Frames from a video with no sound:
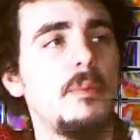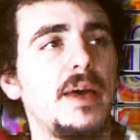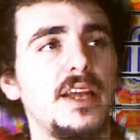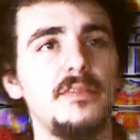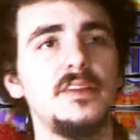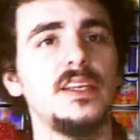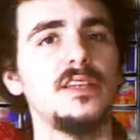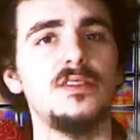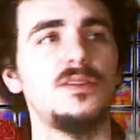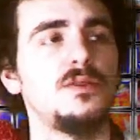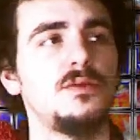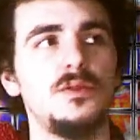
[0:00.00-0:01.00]
bet if these
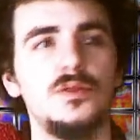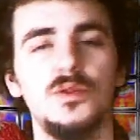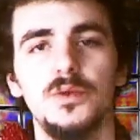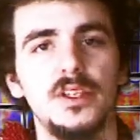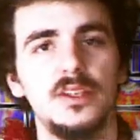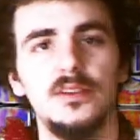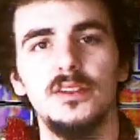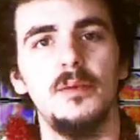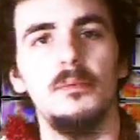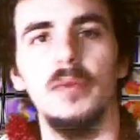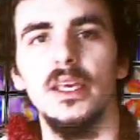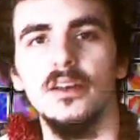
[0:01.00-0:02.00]
two dudes were to
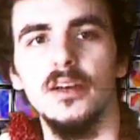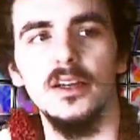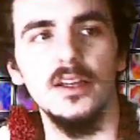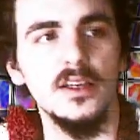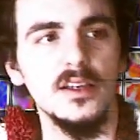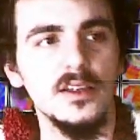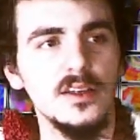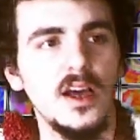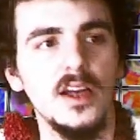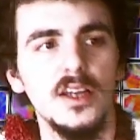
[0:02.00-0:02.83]
meet on a